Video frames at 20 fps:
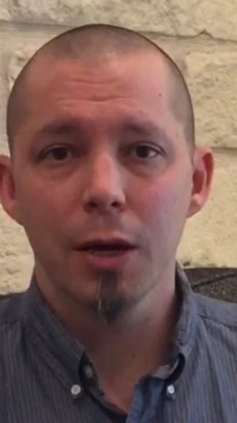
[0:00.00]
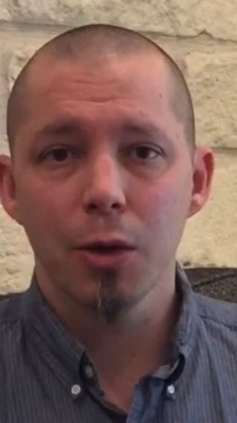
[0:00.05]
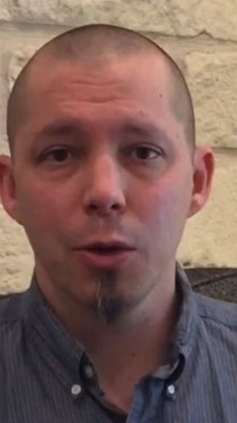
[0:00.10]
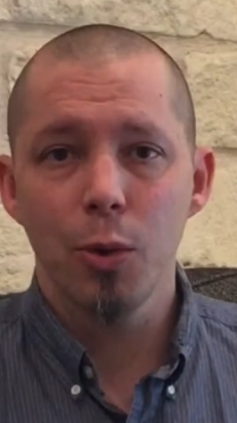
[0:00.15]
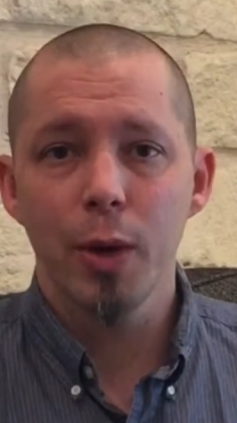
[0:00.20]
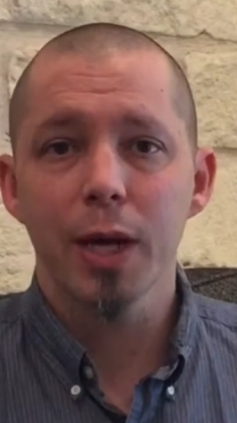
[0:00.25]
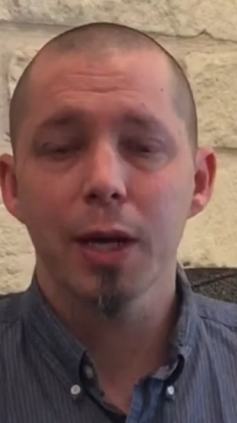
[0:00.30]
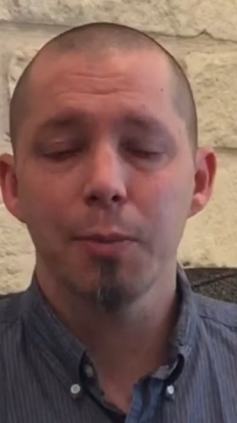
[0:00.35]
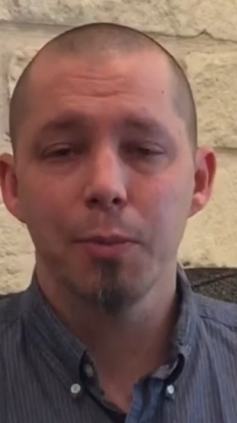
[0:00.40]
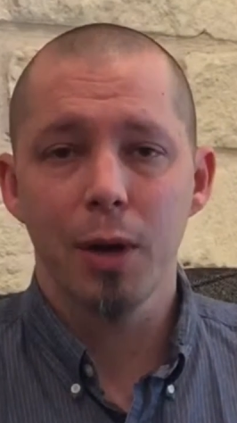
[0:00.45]

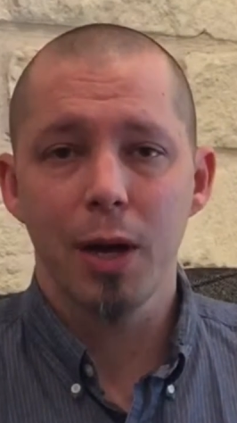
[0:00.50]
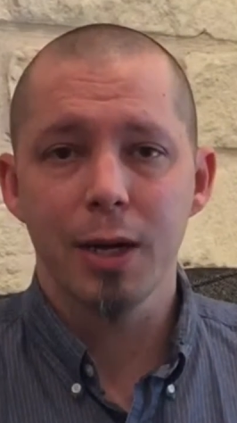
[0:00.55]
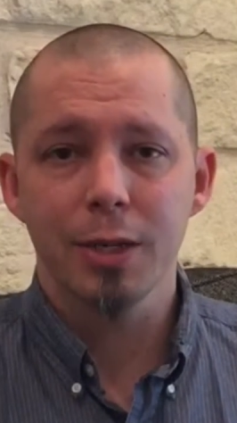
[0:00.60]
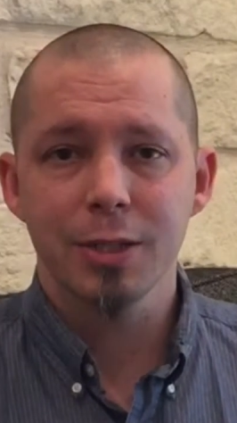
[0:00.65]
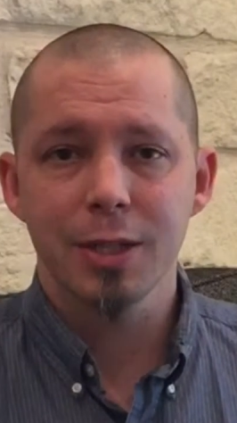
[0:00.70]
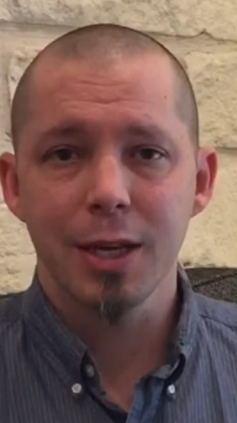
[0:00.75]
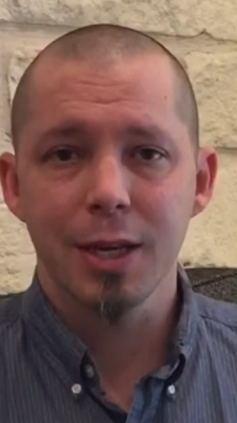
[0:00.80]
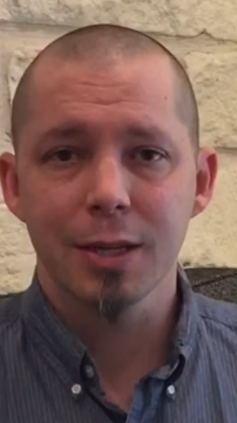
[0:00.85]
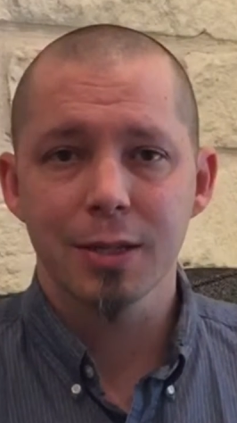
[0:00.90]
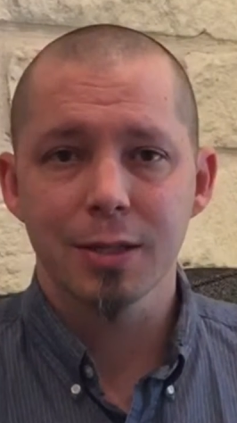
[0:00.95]
quick
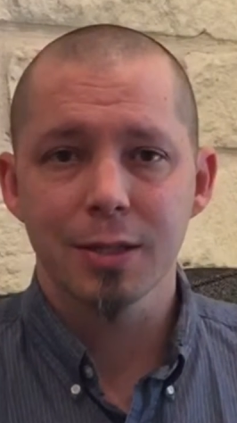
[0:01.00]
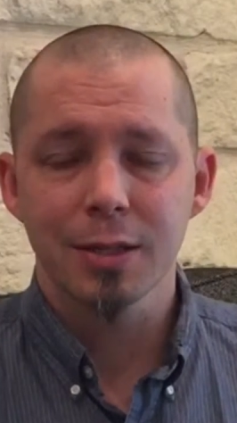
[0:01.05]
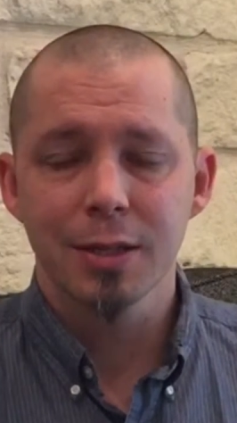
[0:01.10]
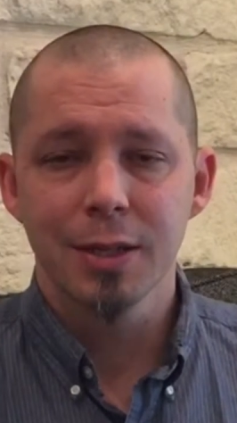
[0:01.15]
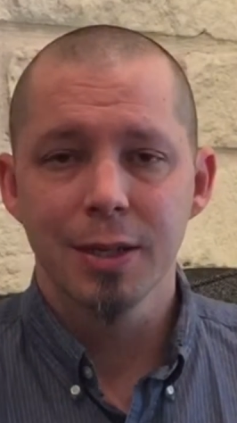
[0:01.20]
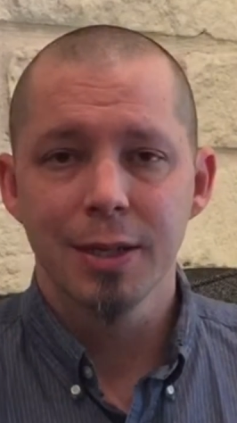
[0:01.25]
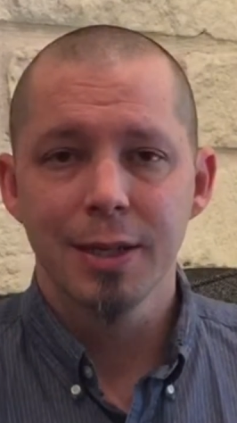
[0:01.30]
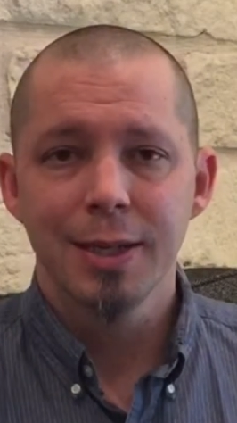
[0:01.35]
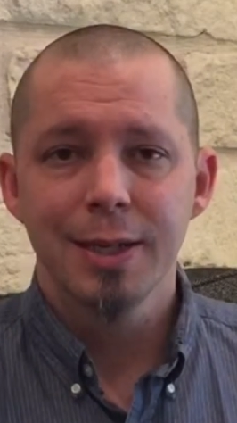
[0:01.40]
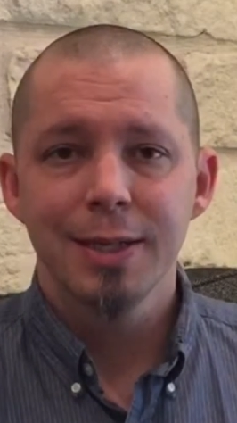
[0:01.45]
process.
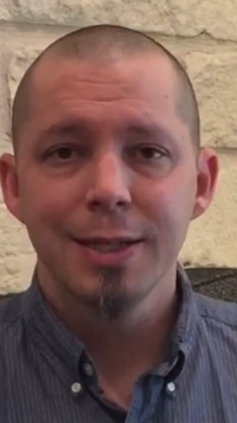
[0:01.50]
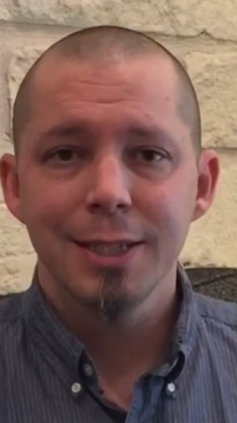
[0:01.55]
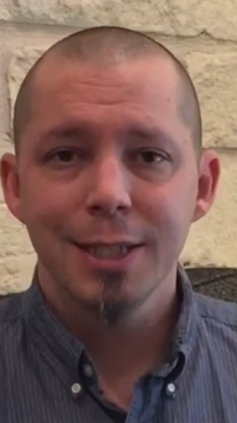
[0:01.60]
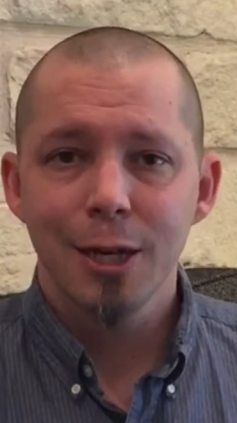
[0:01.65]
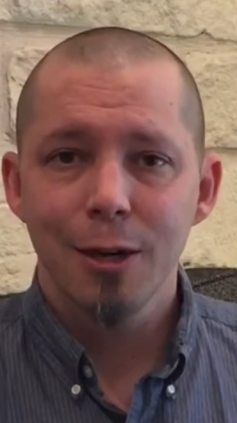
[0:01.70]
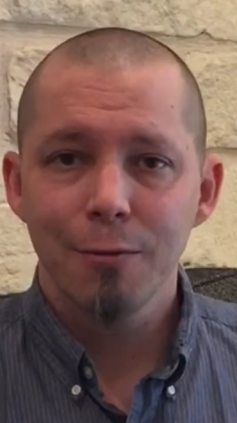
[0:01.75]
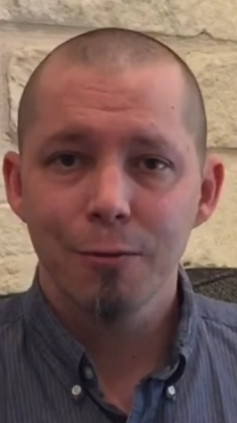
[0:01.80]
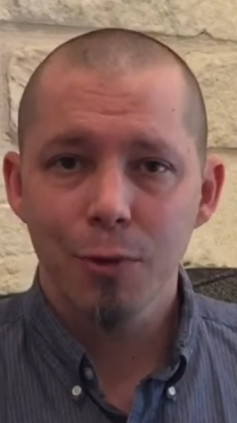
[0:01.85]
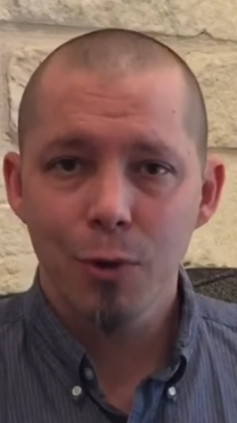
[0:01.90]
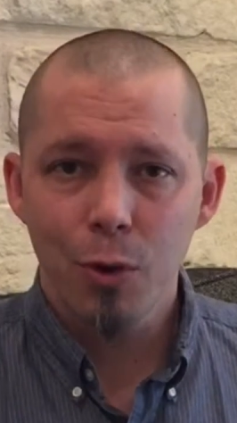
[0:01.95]

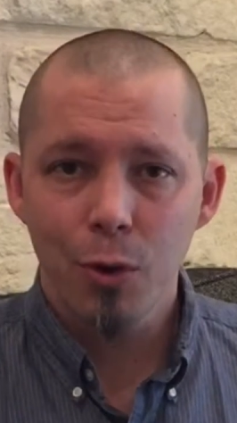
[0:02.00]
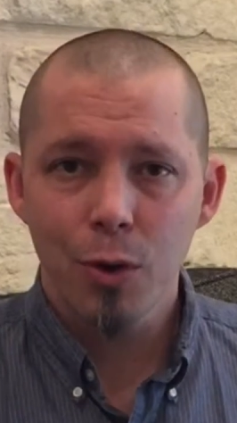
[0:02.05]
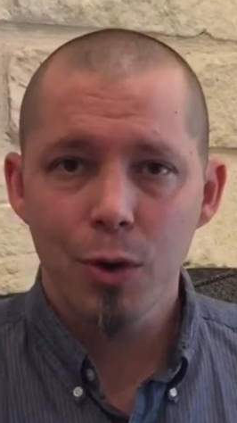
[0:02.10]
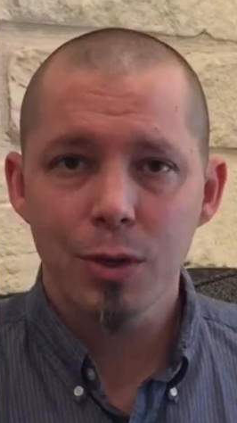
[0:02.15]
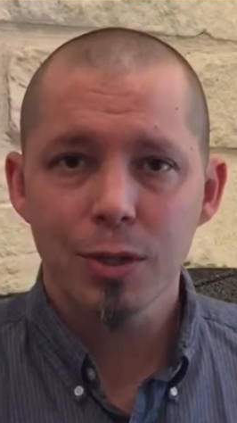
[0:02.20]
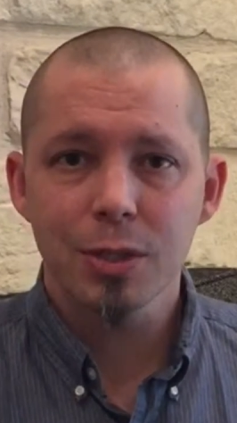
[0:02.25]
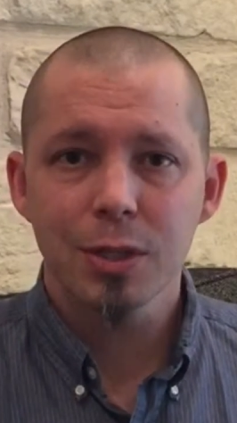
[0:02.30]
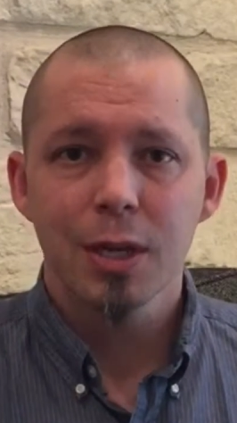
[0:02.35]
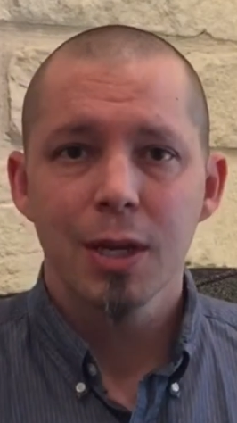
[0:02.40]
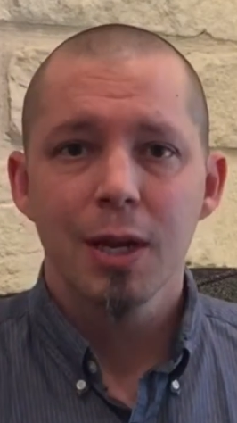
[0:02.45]
Now, of
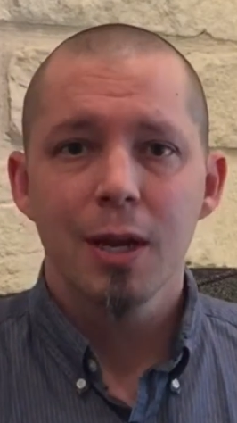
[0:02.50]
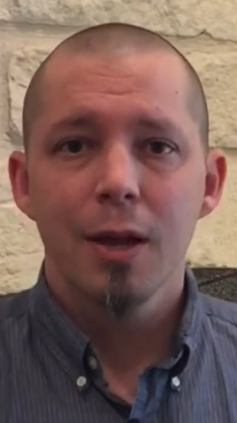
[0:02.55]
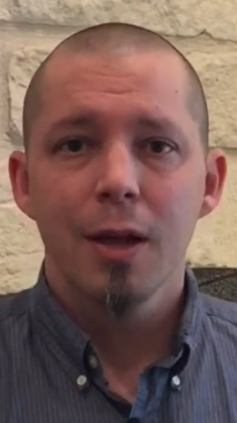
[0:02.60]
course,